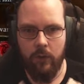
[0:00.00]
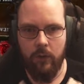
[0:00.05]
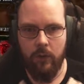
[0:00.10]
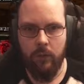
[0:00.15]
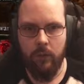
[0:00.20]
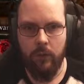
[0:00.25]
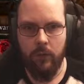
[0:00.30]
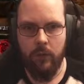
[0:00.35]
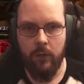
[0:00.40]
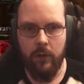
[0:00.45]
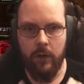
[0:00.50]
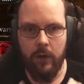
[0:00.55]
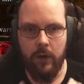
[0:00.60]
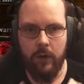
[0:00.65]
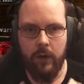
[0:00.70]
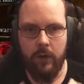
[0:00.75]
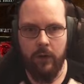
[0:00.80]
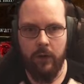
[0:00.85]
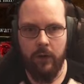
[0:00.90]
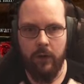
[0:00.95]
Oh.
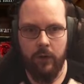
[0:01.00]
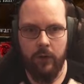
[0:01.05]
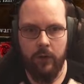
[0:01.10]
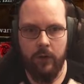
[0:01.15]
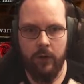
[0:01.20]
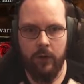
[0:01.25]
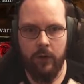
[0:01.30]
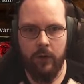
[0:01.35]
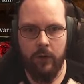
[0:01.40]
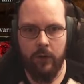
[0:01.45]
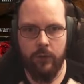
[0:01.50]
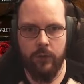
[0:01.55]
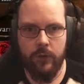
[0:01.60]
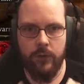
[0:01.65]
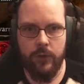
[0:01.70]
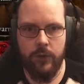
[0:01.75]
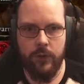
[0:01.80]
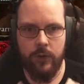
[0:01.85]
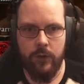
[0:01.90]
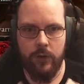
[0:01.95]
Ah. ah
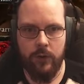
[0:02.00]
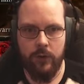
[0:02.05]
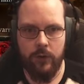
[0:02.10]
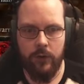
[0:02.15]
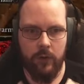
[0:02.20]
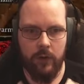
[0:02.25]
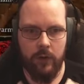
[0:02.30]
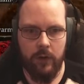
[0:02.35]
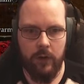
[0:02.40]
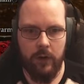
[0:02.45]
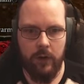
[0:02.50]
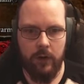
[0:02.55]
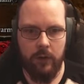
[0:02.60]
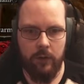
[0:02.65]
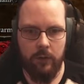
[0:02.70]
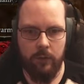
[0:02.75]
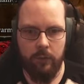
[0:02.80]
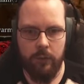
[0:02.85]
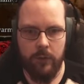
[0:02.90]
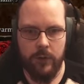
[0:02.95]
okay,
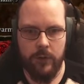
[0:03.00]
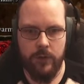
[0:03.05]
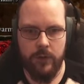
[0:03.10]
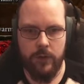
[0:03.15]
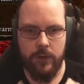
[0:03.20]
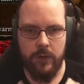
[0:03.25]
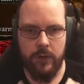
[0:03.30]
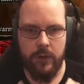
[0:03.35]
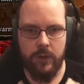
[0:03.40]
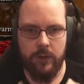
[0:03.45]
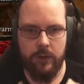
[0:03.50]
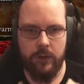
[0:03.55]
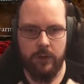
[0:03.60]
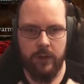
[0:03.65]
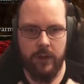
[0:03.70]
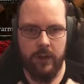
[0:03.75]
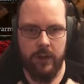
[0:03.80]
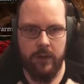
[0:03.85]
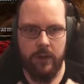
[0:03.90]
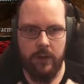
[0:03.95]
make sure that he's
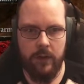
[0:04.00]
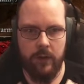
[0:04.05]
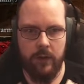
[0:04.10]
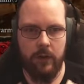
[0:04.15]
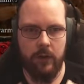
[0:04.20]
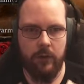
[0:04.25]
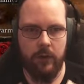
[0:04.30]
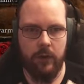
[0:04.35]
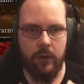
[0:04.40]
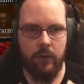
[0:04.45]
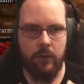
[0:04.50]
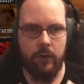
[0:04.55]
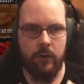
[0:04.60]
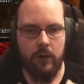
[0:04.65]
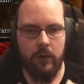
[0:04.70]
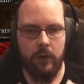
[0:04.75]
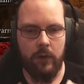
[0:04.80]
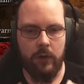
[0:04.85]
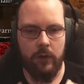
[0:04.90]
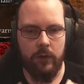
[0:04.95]
dead. There we go.
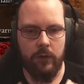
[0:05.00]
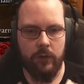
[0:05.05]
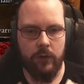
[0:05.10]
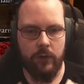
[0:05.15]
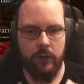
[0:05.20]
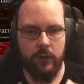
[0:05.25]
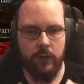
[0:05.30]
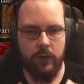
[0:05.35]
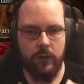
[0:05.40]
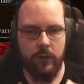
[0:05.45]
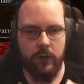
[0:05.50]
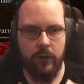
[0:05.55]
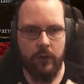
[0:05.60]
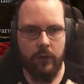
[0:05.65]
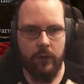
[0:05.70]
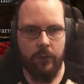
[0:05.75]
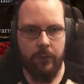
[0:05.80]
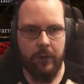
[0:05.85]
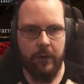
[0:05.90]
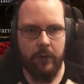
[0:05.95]
Okay, there's another guy
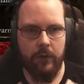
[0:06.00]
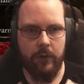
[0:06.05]
up